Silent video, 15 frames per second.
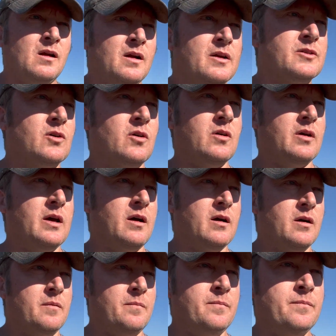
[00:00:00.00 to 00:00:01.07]
is going
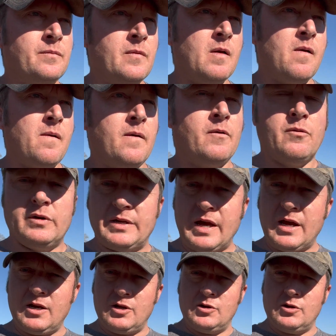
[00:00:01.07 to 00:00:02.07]
to retain